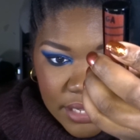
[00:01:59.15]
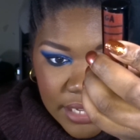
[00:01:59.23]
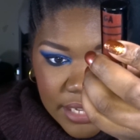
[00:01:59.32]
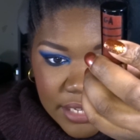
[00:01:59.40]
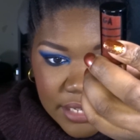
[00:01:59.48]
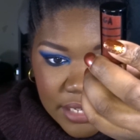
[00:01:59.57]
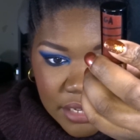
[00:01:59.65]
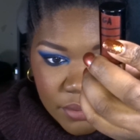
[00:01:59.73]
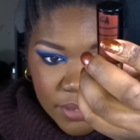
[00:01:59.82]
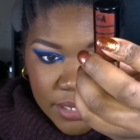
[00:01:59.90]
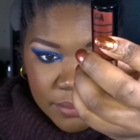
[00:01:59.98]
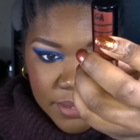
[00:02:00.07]
and now
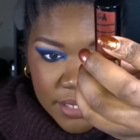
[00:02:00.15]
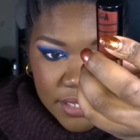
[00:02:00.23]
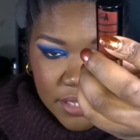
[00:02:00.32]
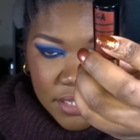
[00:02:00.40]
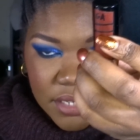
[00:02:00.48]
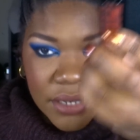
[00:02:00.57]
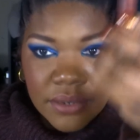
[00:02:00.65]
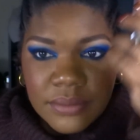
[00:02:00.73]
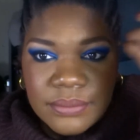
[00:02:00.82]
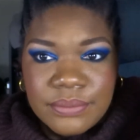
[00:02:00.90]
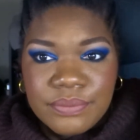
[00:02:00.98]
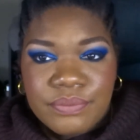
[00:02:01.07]
I am
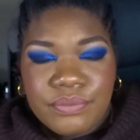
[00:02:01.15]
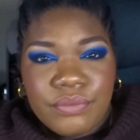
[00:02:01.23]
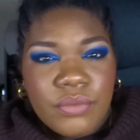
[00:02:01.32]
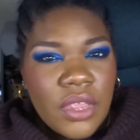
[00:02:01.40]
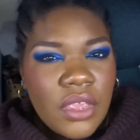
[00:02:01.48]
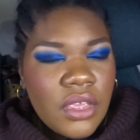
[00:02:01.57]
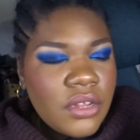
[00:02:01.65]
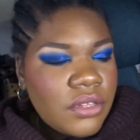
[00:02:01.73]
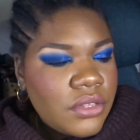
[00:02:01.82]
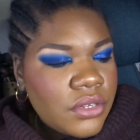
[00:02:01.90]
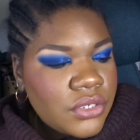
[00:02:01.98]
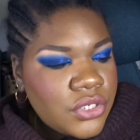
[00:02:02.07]
here.
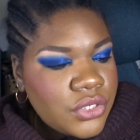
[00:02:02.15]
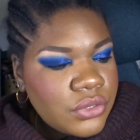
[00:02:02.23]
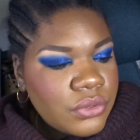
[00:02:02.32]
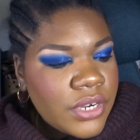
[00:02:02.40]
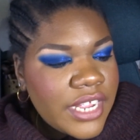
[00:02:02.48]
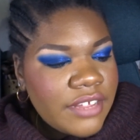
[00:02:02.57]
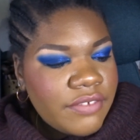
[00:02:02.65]
Not sure. I